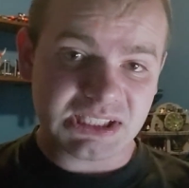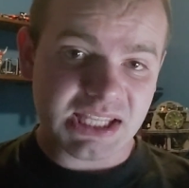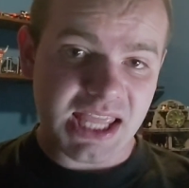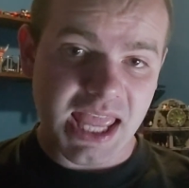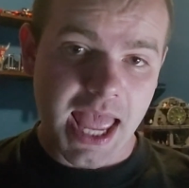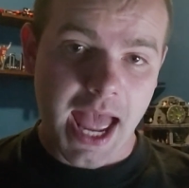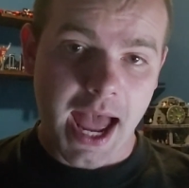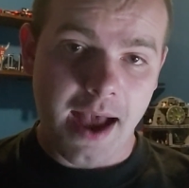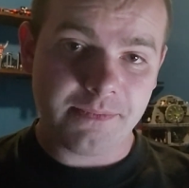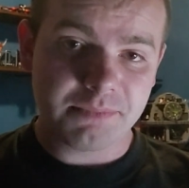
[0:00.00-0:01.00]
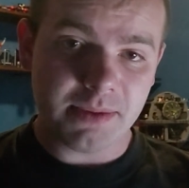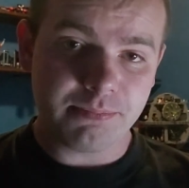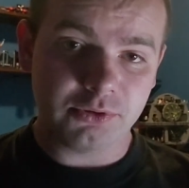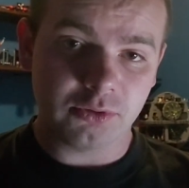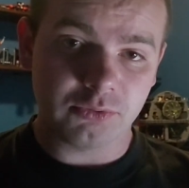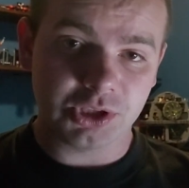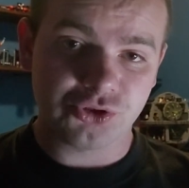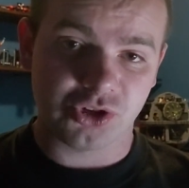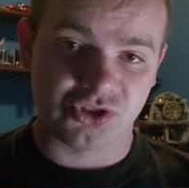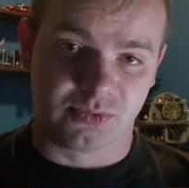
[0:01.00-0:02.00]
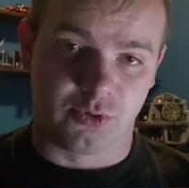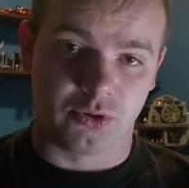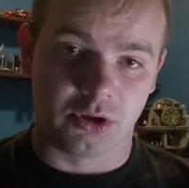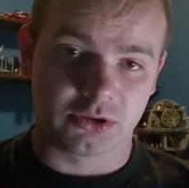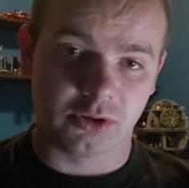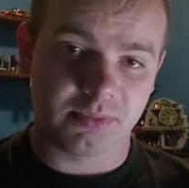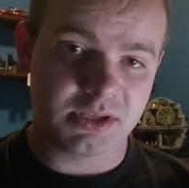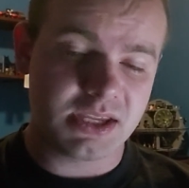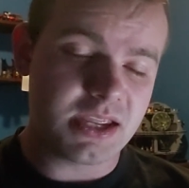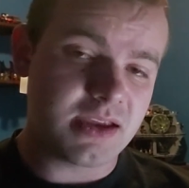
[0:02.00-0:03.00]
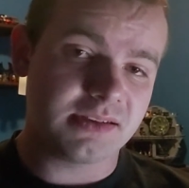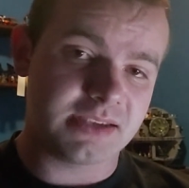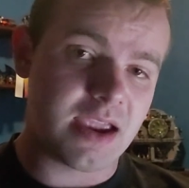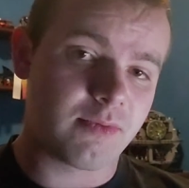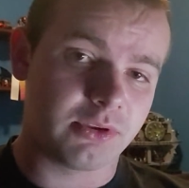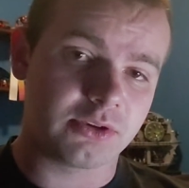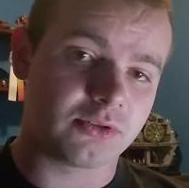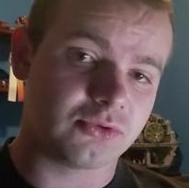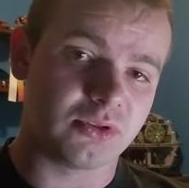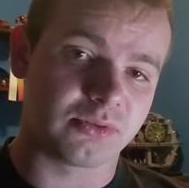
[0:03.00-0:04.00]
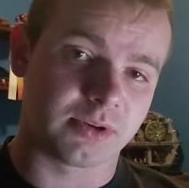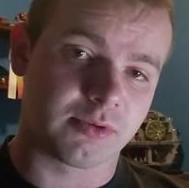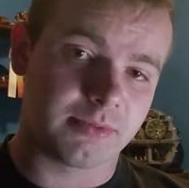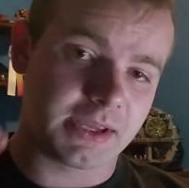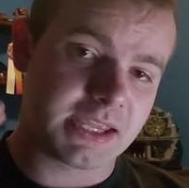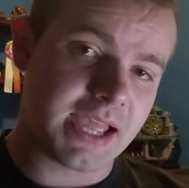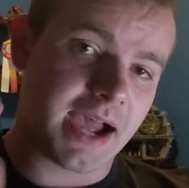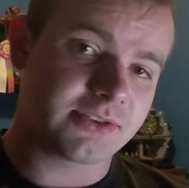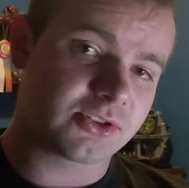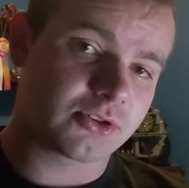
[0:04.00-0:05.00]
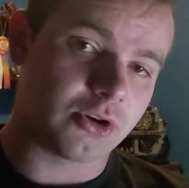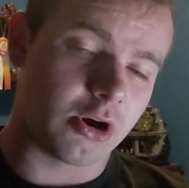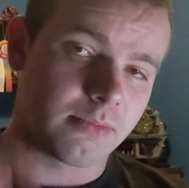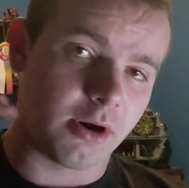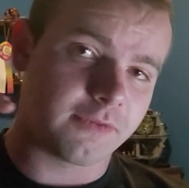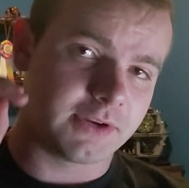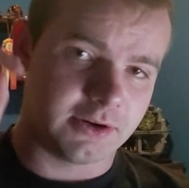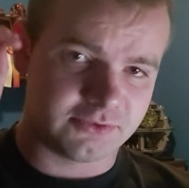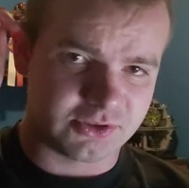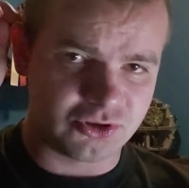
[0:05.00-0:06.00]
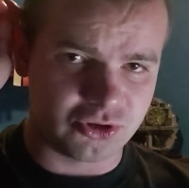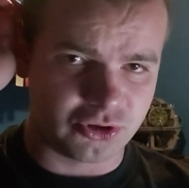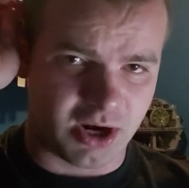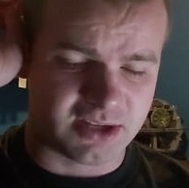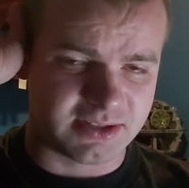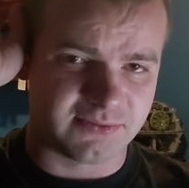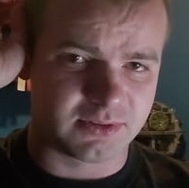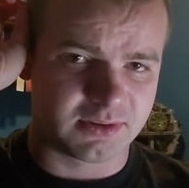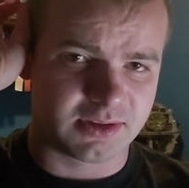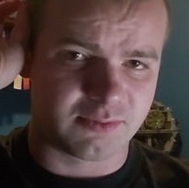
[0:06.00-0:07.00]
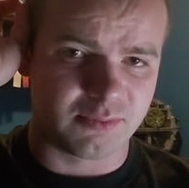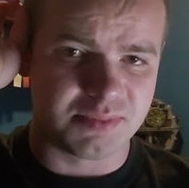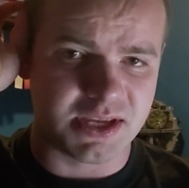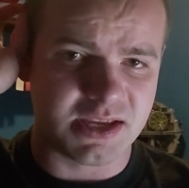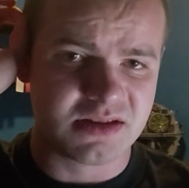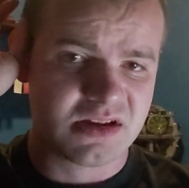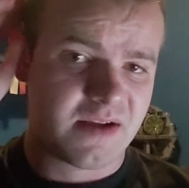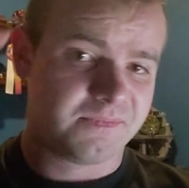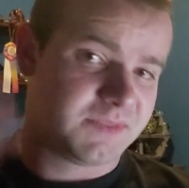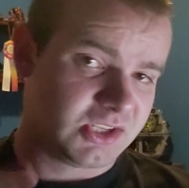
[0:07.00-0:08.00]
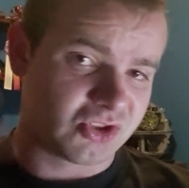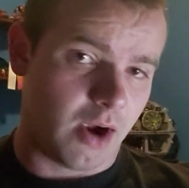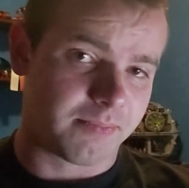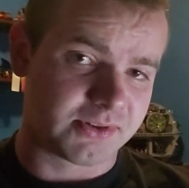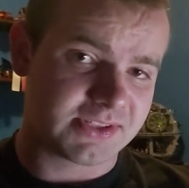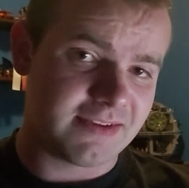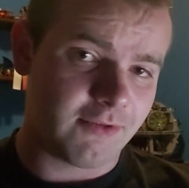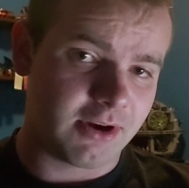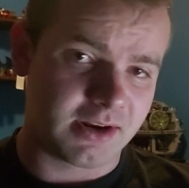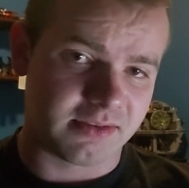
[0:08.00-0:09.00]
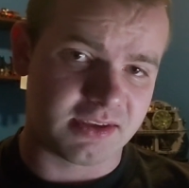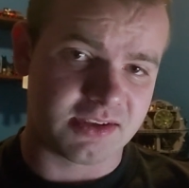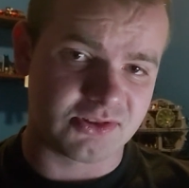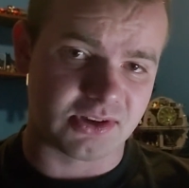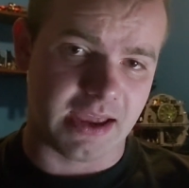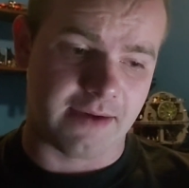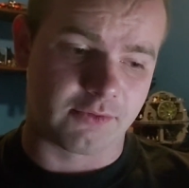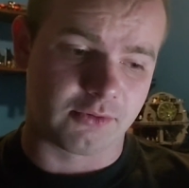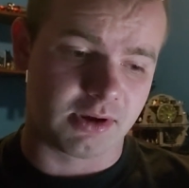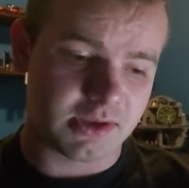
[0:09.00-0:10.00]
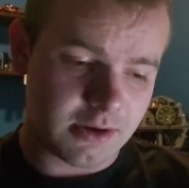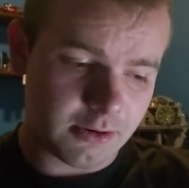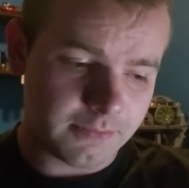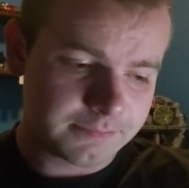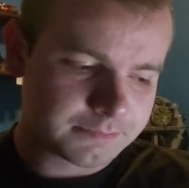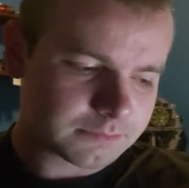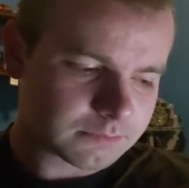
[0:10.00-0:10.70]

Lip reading: yeah, people don't really trust him a whole lot though. But he is a really good dual threat quarterback. He has a good arm. Marvin Harrison Jr. I definitely think will be his top receiver, and I think he's going to have a great year.